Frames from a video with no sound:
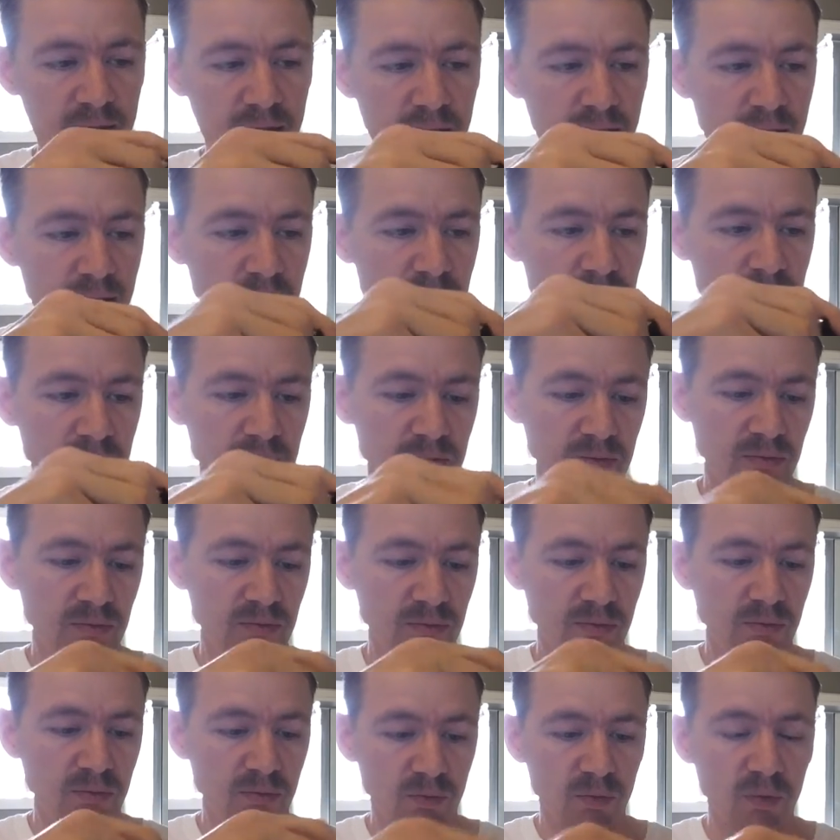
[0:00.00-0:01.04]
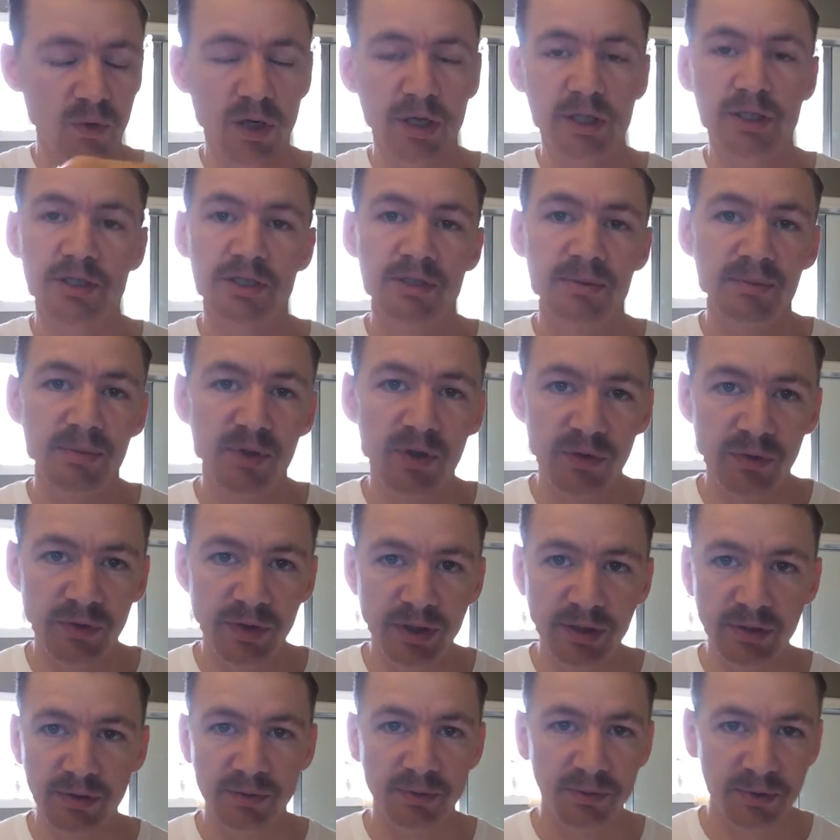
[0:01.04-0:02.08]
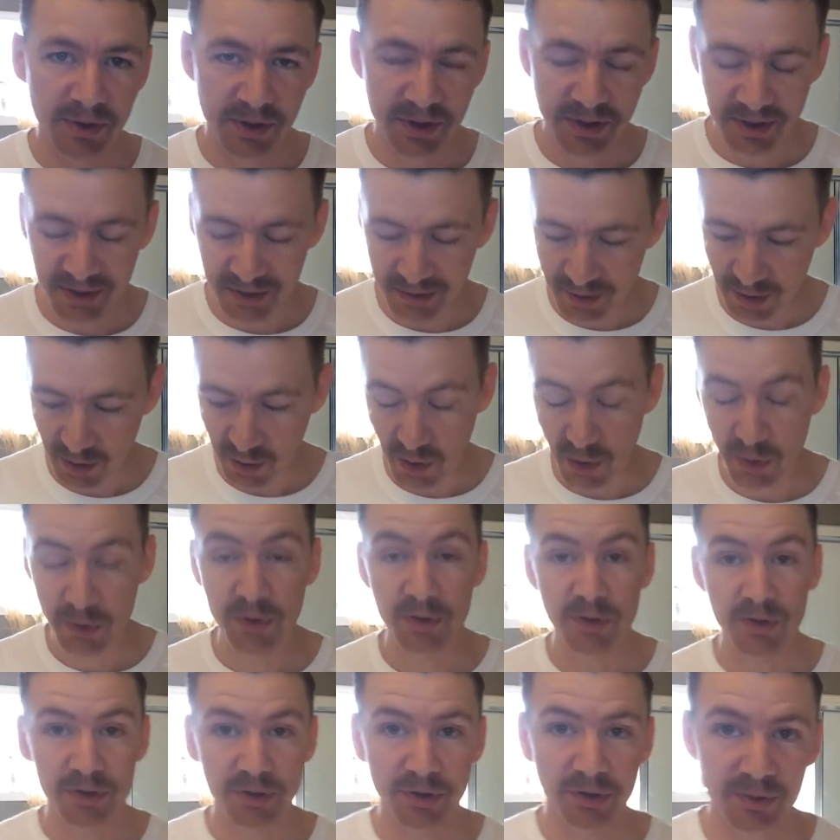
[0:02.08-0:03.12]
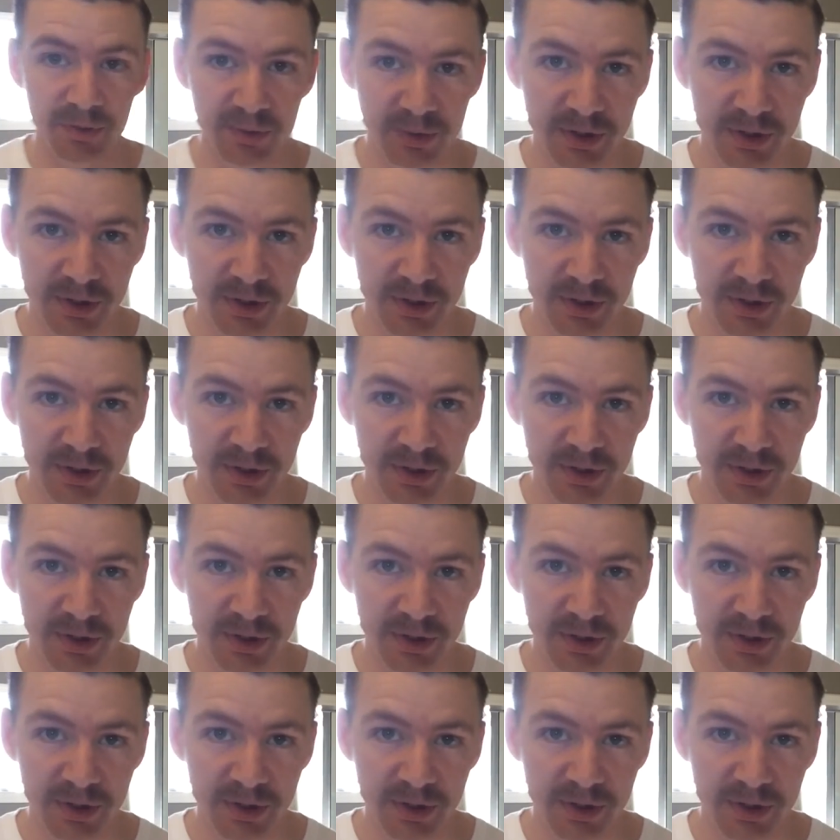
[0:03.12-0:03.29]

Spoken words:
and watch some movies, which I'm on YouTube,